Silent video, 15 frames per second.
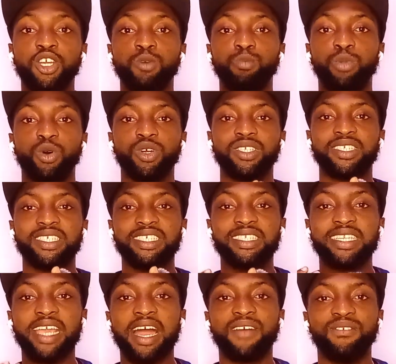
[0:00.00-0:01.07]
But
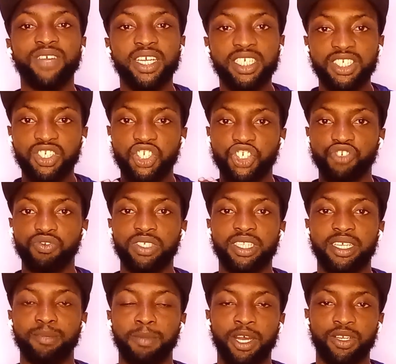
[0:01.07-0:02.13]
they are very discreet
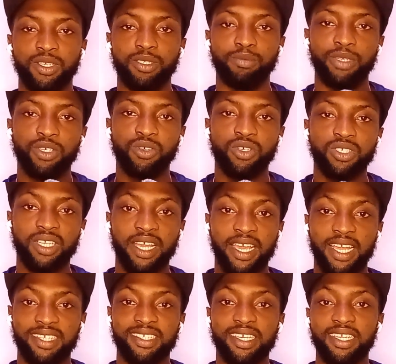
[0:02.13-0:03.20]
about it, because like I
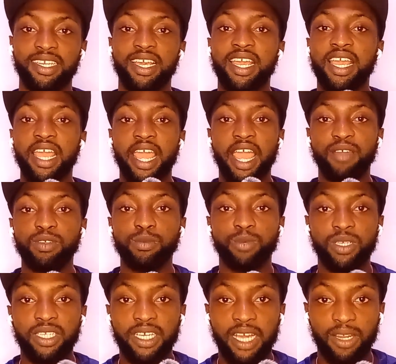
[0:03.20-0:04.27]
said,
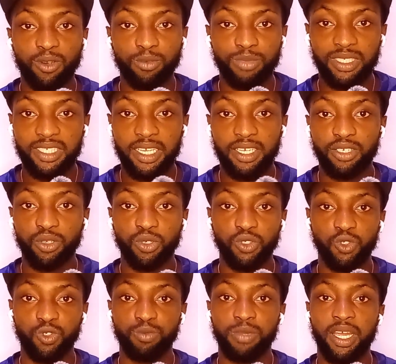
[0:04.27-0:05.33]
everybody cannot be selling on
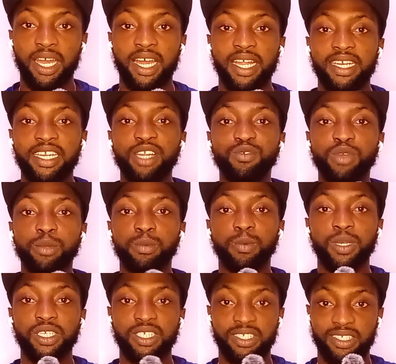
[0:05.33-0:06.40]
Jumia, and if
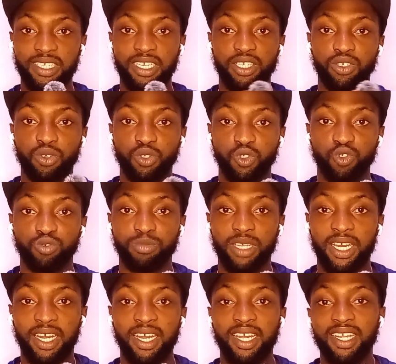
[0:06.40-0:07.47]
everybody is selling on
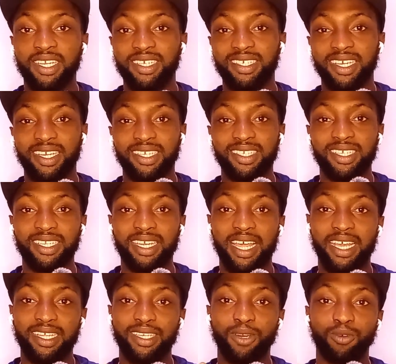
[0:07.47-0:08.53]
Jumia, then like
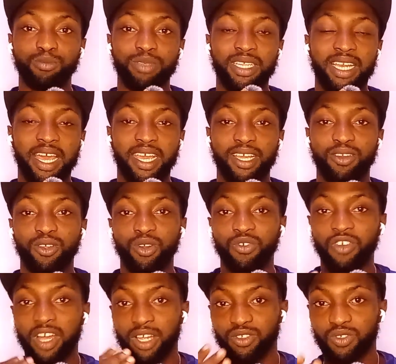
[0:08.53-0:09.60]
there will be like a lot of
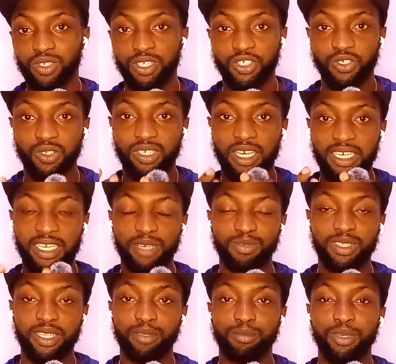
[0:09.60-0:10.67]
cancellation and
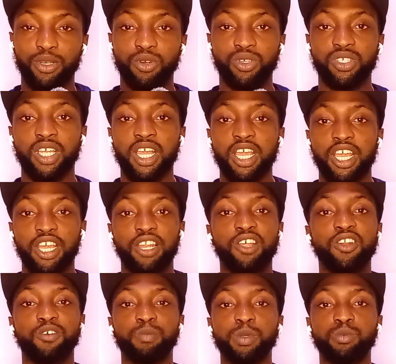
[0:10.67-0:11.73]
everything, because a lot
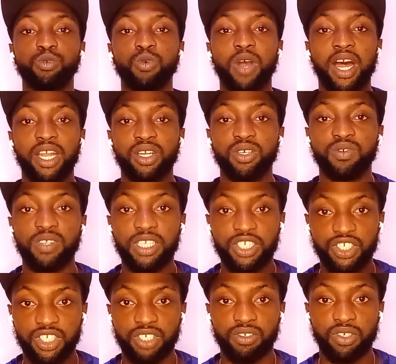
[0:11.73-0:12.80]
of people are not really
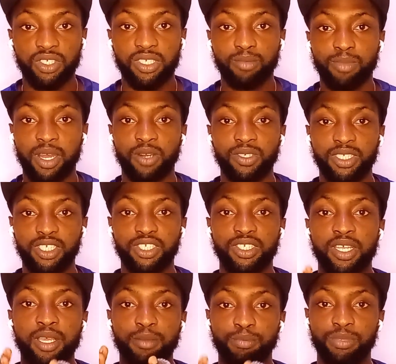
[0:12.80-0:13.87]
serious about this
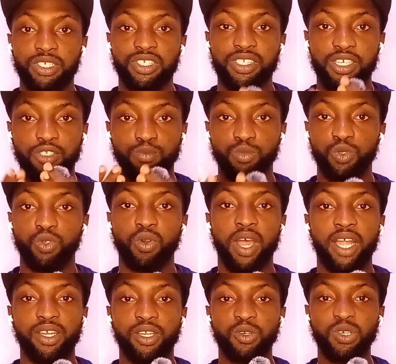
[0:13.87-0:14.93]
business model
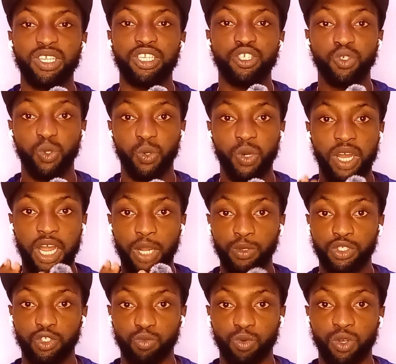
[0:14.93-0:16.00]
and don't really know how
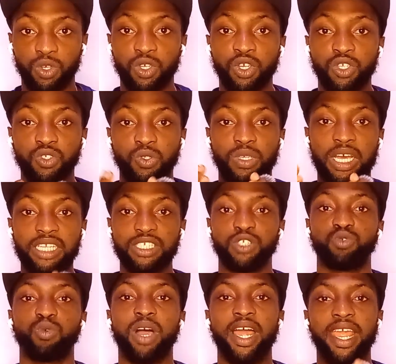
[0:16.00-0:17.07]
it works. So that is
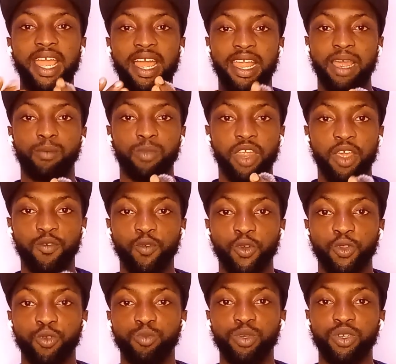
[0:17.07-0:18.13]
why I am here for
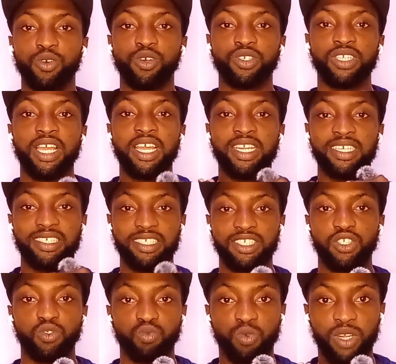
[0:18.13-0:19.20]
you, because this
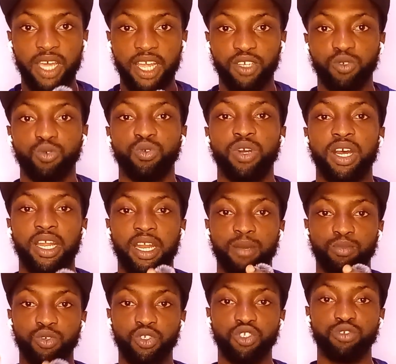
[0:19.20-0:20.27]
is what I do and I'm
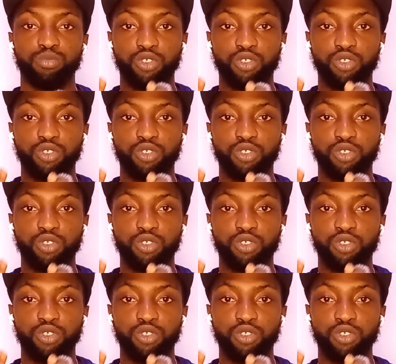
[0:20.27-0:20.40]
going to be